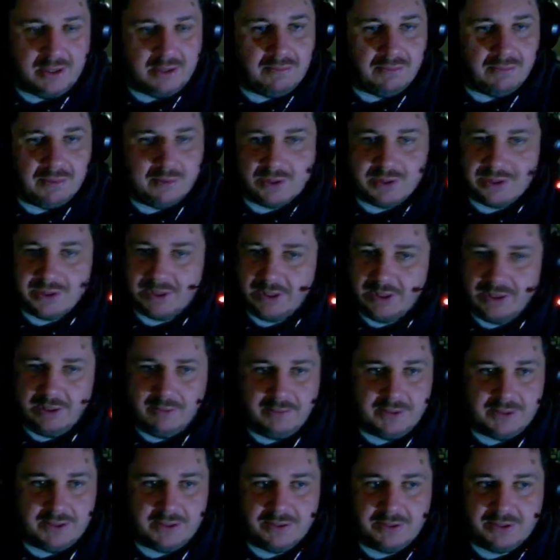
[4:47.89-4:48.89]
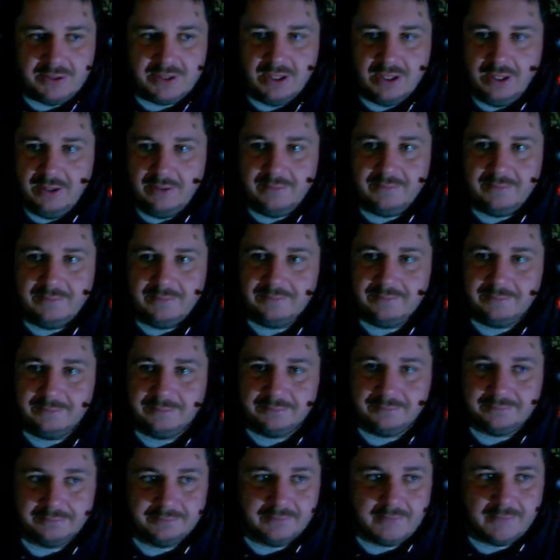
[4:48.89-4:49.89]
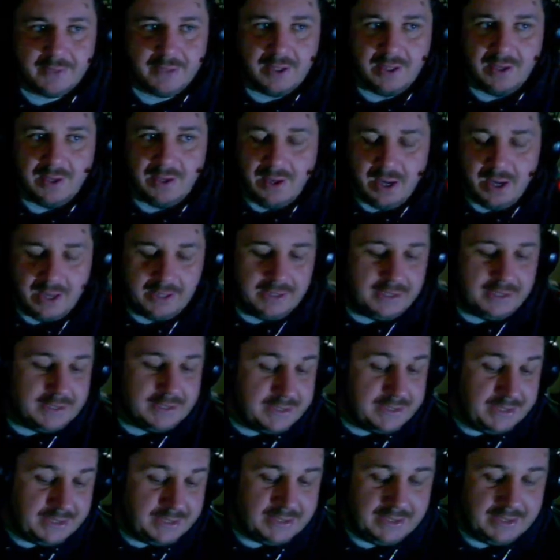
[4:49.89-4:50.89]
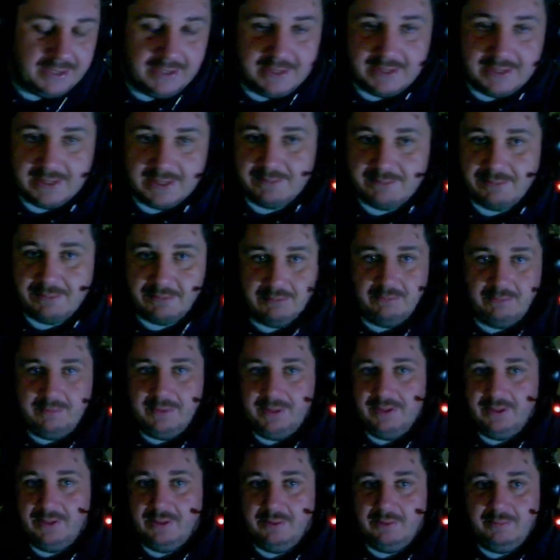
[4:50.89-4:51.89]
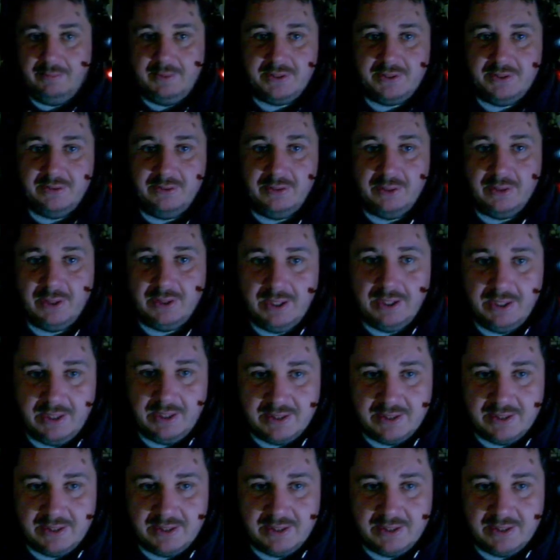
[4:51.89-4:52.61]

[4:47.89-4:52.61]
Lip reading: We were just a little bit too slow. I think 6 lings is probably a little bit too light.